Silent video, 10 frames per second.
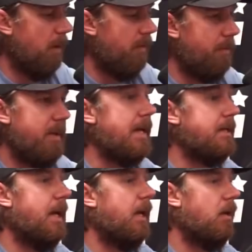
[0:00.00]
of it being
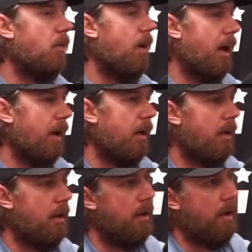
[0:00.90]
taken away,
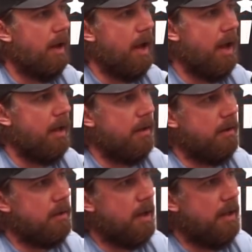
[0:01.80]

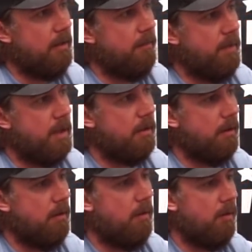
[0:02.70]
and kind of then
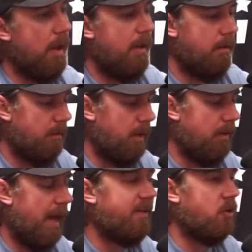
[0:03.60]
go, okay,
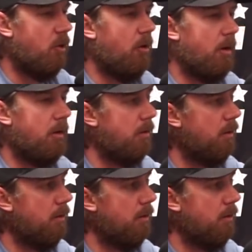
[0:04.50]
like that's gone.